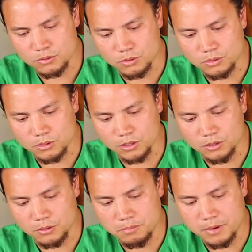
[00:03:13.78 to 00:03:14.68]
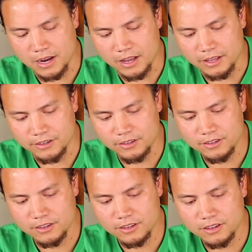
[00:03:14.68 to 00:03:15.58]
Coral glow pied,
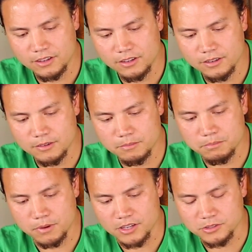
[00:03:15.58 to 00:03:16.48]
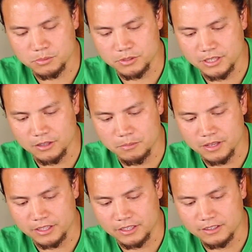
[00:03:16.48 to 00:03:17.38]
possible yellow
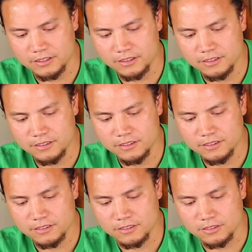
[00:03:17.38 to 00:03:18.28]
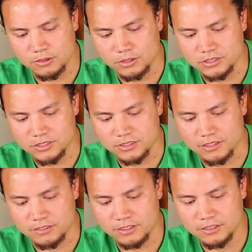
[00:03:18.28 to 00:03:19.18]
belly. Gorgeous as
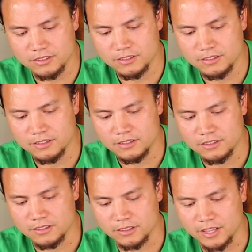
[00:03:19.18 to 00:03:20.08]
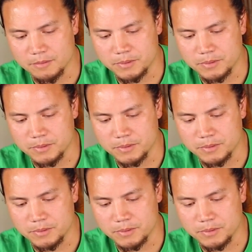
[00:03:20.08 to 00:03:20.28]
ever. Look at that